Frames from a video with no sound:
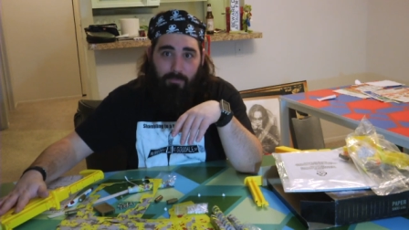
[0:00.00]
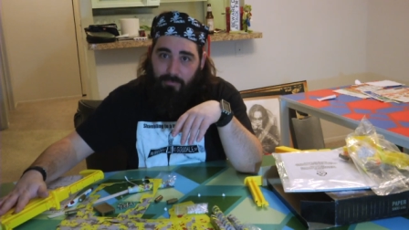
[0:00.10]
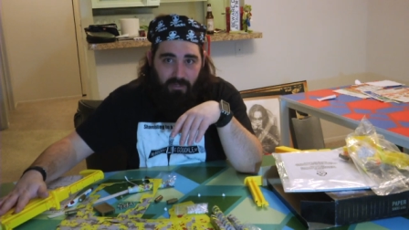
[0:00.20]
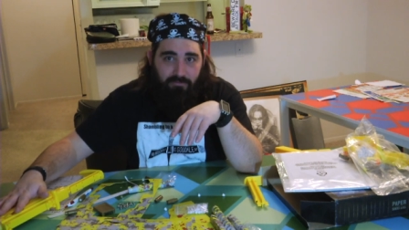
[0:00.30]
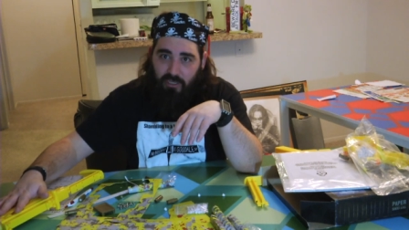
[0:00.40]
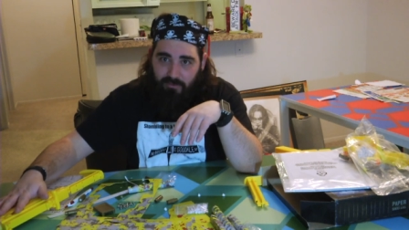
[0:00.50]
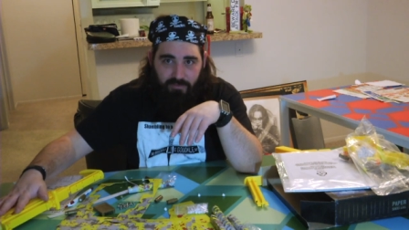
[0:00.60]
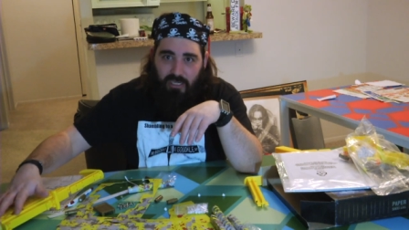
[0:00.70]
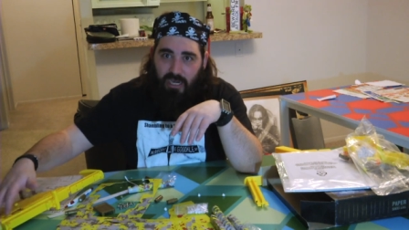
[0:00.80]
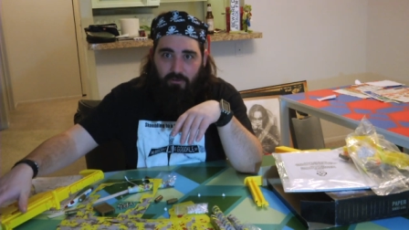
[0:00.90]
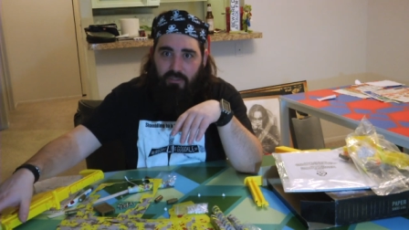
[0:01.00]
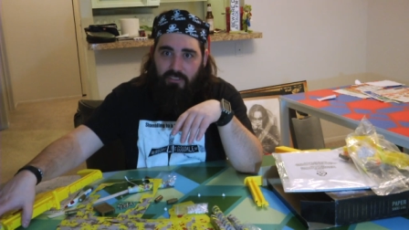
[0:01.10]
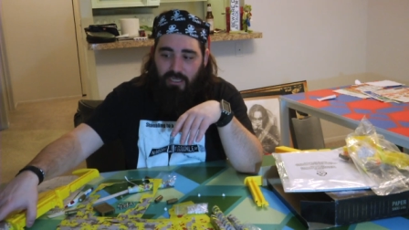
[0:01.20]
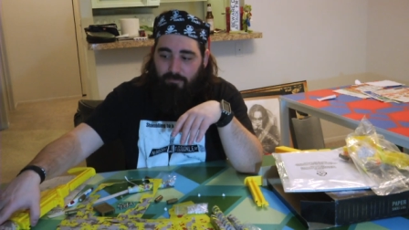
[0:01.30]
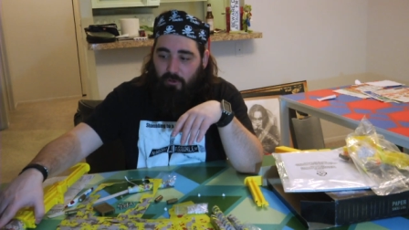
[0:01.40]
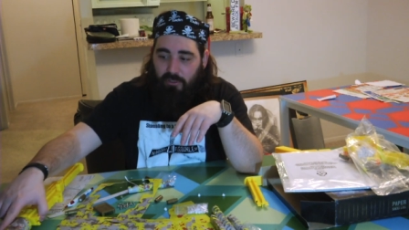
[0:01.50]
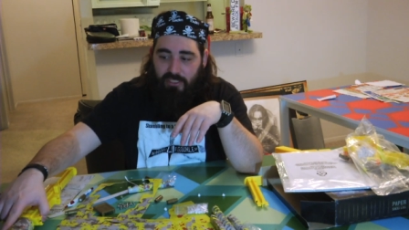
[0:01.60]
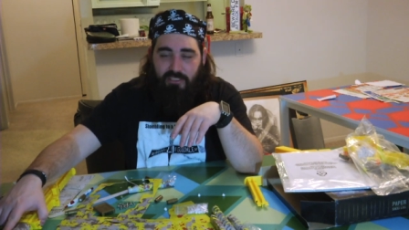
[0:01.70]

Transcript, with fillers: a benefit of the doubt because I'm already